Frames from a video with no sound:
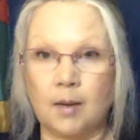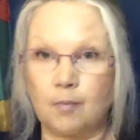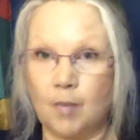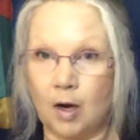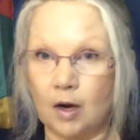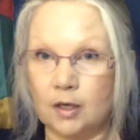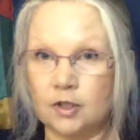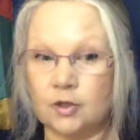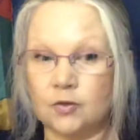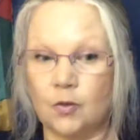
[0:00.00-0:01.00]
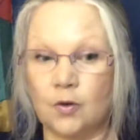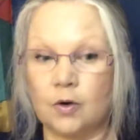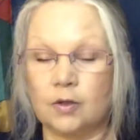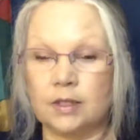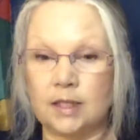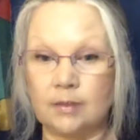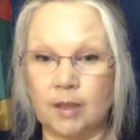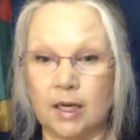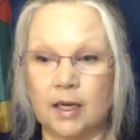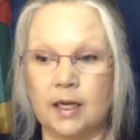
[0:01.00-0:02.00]
mocked or
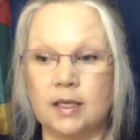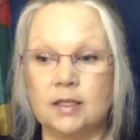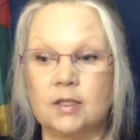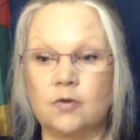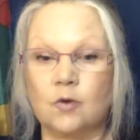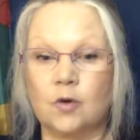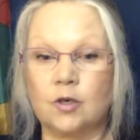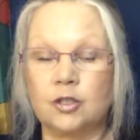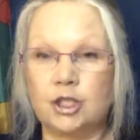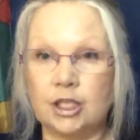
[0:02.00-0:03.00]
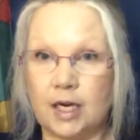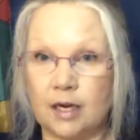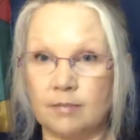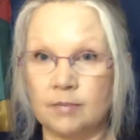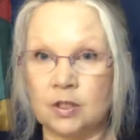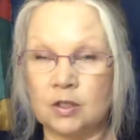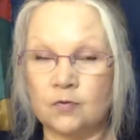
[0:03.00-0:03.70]
demonized or shamed